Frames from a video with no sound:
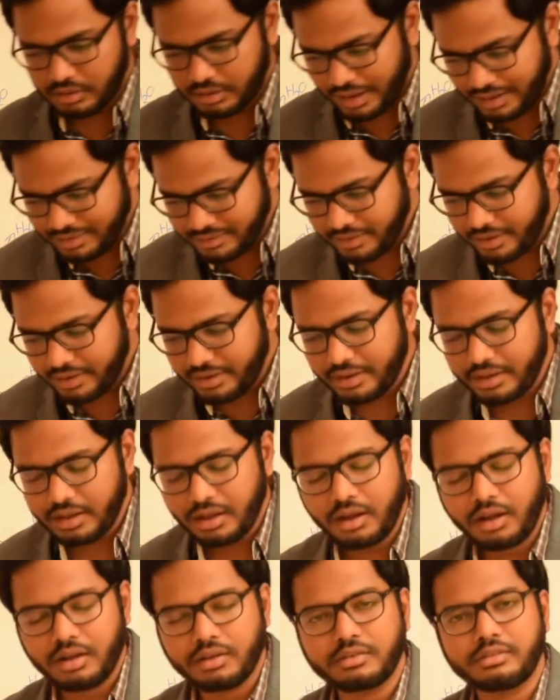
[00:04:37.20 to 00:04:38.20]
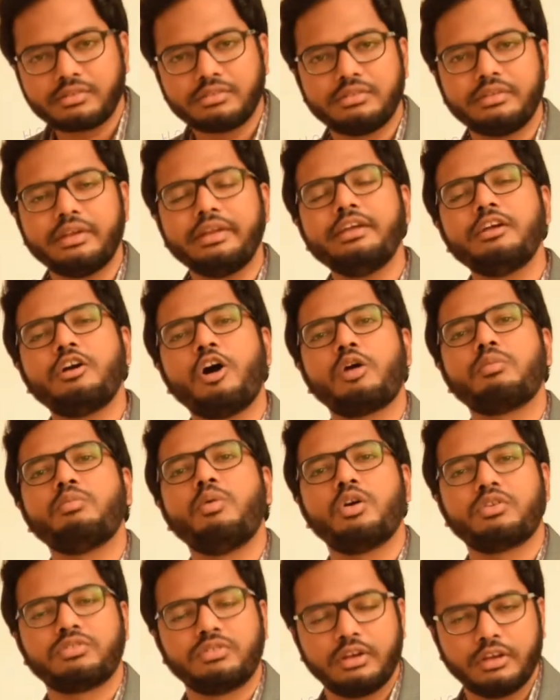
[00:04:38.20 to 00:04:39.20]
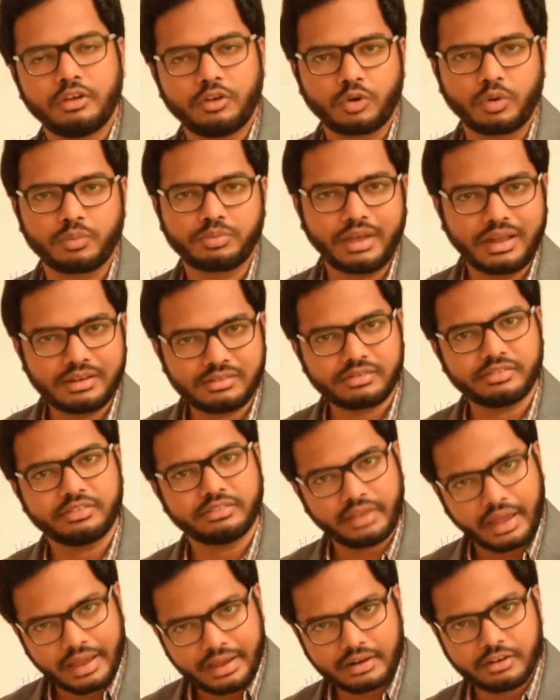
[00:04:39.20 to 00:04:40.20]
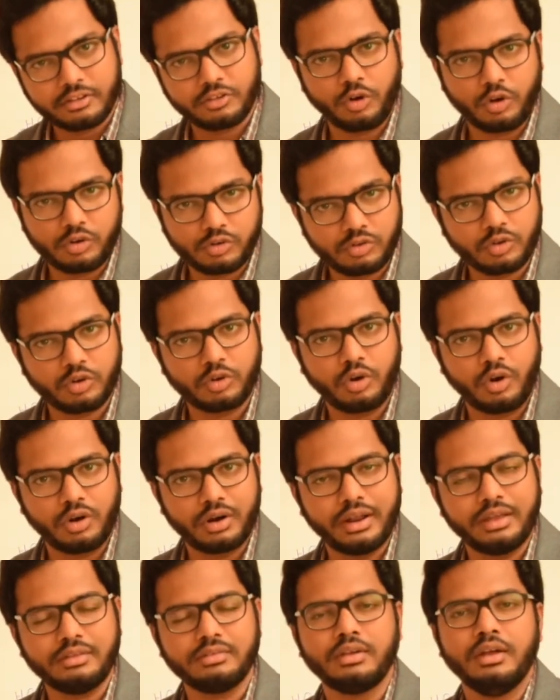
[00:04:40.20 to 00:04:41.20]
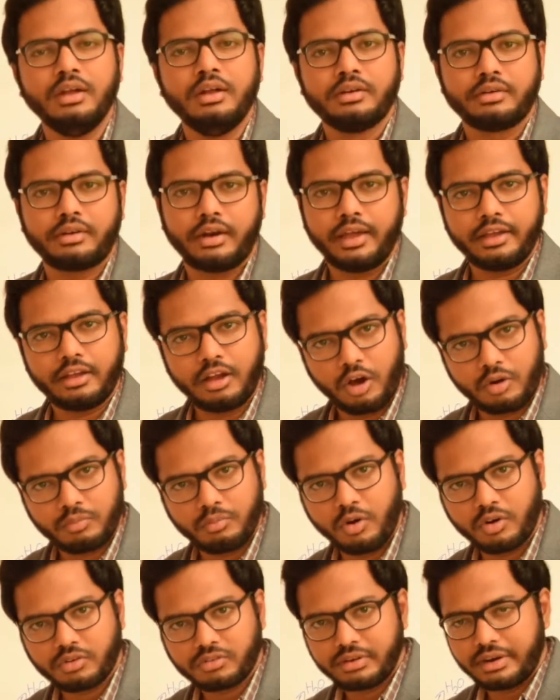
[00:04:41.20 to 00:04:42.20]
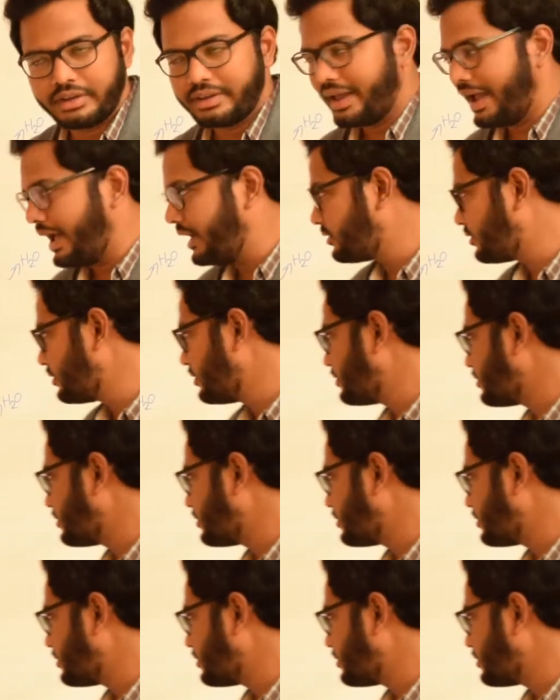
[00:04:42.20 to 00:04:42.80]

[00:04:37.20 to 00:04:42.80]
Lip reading: containing 3 carboxylic groups. Hence this cycle is also called as tricarboxylic acid